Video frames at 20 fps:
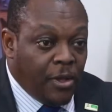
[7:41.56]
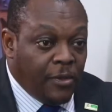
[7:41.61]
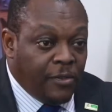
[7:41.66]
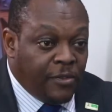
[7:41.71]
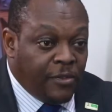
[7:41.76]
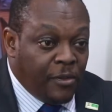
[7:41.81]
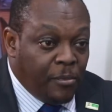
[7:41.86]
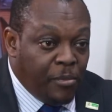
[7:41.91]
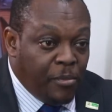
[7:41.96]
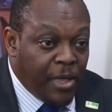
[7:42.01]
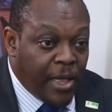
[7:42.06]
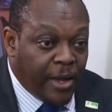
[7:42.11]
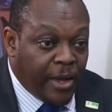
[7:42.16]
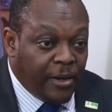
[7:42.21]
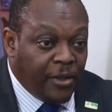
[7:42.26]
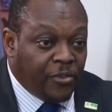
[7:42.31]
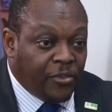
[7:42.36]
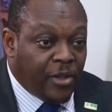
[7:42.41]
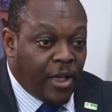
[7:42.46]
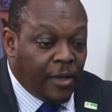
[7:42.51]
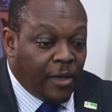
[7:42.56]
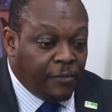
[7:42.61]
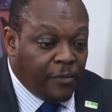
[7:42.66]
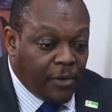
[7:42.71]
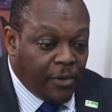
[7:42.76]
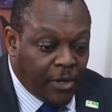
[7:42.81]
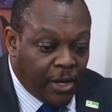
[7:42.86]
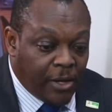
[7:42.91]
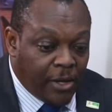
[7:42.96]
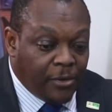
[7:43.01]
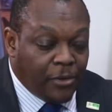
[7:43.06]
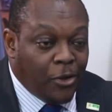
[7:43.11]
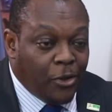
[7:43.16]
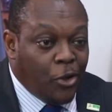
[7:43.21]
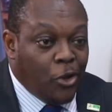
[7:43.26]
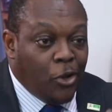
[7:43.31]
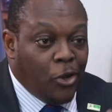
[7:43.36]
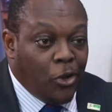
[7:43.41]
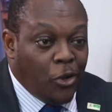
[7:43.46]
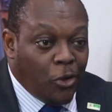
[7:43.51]
TB and HIV. Then
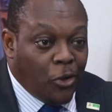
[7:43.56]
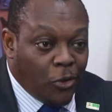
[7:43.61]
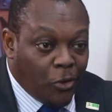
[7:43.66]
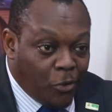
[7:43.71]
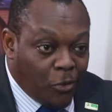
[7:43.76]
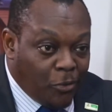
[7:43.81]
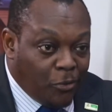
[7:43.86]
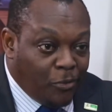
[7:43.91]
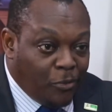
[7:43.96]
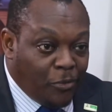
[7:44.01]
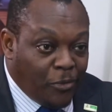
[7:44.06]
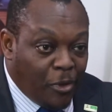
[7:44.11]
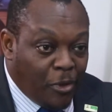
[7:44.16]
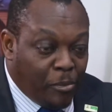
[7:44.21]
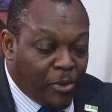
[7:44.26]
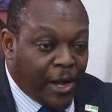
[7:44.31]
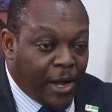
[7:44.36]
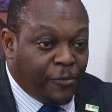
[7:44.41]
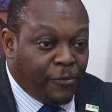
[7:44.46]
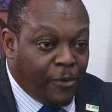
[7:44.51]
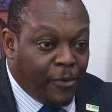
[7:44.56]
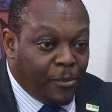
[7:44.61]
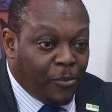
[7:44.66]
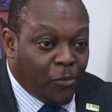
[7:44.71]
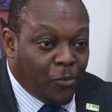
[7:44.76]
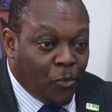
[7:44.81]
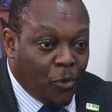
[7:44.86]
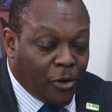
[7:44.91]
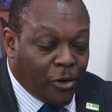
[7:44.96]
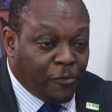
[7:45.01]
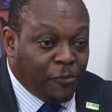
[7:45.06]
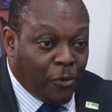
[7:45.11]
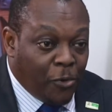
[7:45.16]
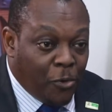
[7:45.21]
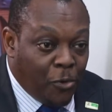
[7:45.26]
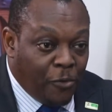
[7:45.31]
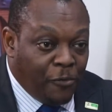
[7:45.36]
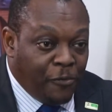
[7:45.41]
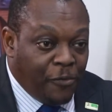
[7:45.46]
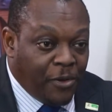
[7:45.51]
the platform worked for
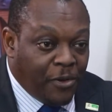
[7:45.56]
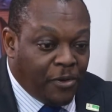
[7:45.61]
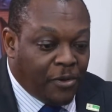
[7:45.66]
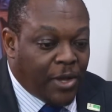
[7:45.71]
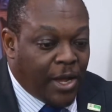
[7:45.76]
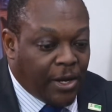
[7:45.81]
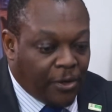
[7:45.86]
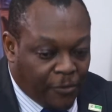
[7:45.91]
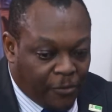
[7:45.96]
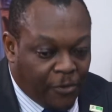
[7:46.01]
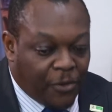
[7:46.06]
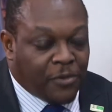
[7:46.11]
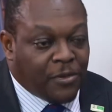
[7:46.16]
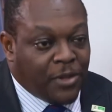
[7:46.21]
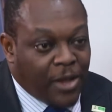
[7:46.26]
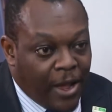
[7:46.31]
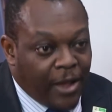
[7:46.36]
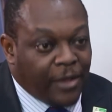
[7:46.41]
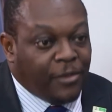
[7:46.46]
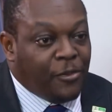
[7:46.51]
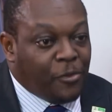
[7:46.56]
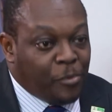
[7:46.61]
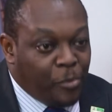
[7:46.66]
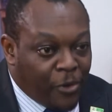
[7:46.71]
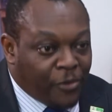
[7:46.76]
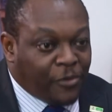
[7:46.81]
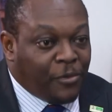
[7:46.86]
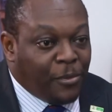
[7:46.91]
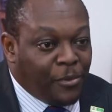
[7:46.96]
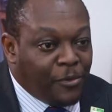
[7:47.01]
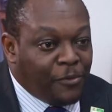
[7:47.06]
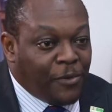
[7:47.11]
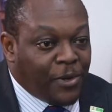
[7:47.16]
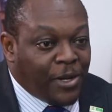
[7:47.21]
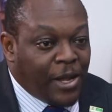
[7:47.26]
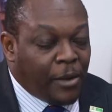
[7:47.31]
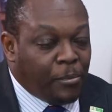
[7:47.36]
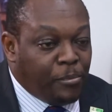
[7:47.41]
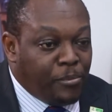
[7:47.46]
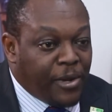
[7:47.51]
COVID, and of course now it is possible for
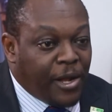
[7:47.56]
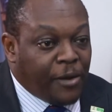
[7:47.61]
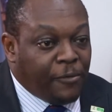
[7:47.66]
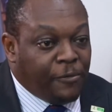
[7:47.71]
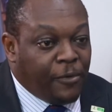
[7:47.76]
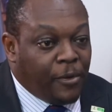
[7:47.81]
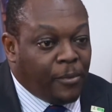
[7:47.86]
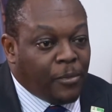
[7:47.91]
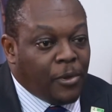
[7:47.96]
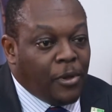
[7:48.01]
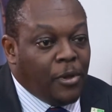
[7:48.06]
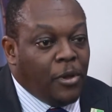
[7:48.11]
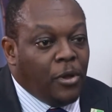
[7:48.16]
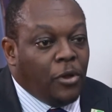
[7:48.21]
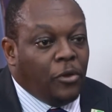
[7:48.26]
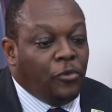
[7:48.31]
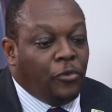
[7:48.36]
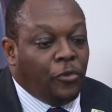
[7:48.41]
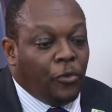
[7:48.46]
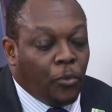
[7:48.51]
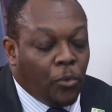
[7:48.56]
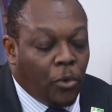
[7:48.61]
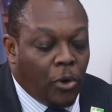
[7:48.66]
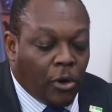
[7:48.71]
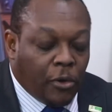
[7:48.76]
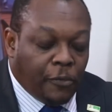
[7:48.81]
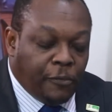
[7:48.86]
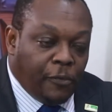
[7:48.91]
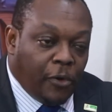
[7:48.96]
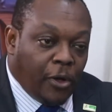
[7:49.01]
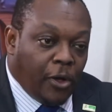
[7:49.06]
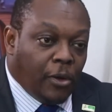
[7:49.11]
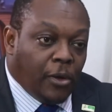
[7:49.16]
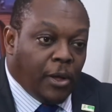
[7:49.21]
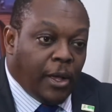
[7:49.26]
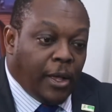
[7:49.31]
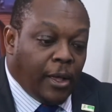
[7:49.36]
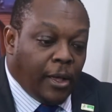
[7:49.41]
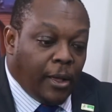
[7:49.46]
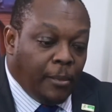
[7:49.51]
that platform to work for
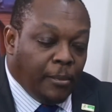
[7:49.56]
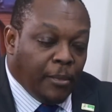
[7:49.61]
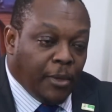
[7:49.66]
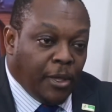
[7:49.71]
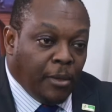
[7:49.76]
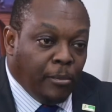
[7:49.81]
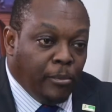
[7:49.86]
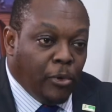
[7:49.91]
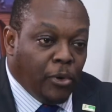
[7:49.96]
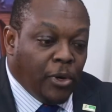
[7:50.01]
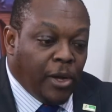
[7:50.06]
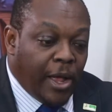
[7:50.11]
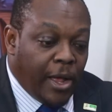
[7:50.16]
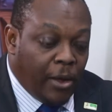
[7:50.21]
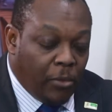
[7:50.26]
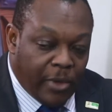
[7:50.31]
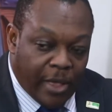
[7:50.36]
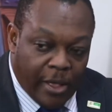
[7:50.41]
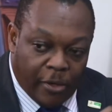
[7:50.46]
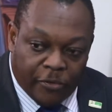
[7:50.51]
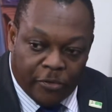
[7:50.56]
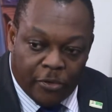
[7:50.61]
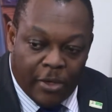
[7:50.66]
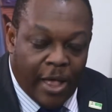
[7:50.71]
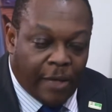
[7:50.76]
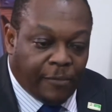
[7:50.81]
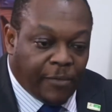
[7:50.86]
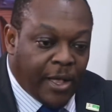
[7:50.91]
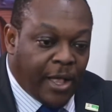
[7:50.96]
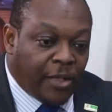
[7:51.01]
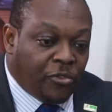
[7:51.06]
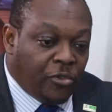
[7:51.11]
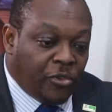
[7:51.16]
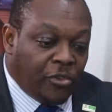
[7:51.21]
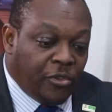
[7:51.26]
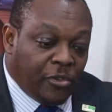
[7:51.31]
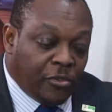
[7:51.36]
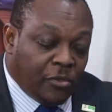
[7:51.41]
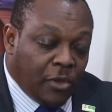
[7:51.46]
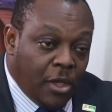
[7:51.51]
Ebola. And we also have
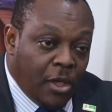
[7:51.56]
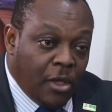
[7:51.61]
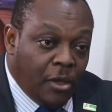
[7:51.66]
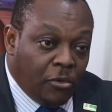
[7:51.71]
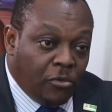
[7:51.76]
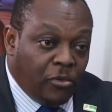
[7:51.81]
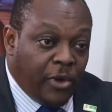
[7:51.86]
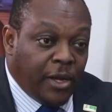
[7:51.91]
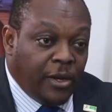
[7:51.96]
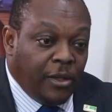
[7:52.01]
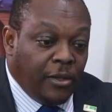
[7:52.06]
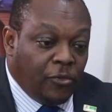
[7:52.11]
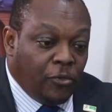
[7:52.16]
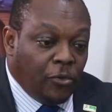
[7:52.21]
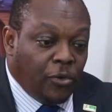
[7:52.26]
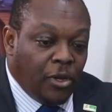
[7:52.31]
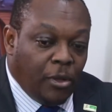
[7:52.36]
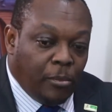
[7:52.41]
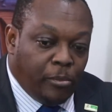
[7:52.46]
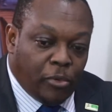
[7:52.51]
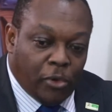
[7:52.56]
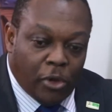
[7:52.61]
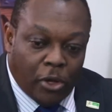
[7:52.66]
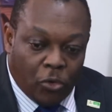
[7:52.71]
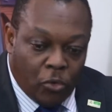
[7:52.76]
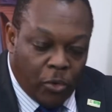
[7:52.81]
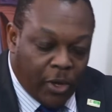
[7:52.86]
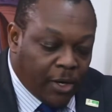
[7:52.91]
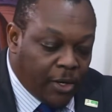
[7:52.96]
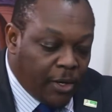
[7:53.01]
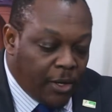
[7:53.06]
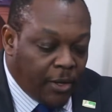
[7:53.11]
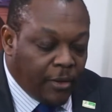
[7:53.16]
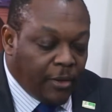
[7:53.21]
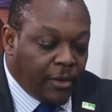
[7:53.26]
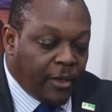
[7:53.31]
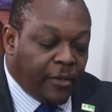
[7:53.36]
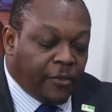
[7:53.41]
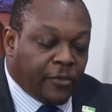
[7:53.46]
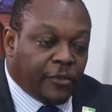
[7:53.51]
cartridges ready to deploy quickly in
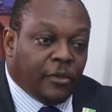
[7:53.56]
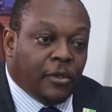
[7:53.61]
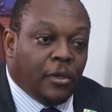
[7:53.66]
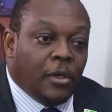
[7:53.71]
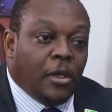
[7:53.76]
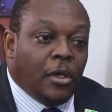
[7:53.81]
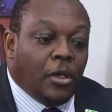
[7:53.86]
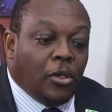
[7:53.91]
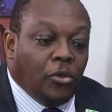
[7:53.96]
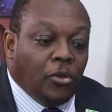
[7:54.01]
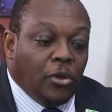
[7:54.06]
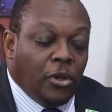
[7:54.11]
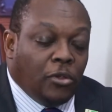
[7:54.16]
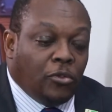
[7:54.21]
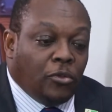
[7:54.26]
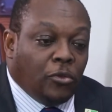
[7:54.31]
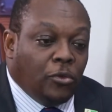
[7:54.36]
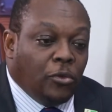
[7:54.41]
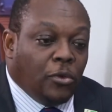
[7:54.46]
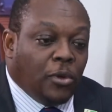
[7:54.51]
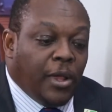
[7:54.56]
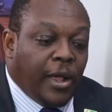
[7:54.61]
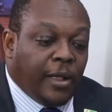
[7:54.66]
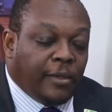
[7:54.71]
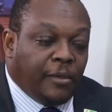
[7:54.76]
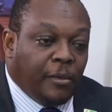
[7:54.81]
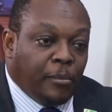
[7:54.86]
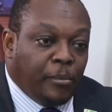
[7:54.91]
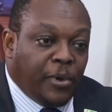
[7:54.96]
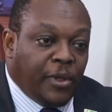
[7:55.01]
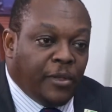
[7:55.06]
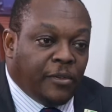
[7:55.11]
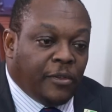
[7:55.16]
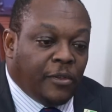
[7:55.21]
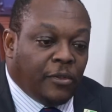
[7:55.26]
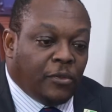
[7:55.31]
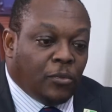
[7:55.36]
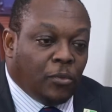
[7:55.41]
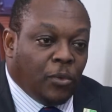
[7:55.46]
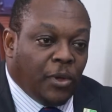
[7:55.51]
case you need to do that in
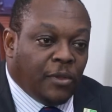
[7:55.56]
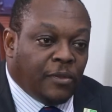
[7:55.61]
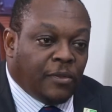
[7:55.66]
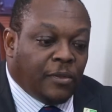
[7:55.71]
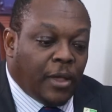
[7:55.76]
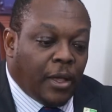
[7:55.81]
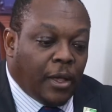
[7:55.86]
places with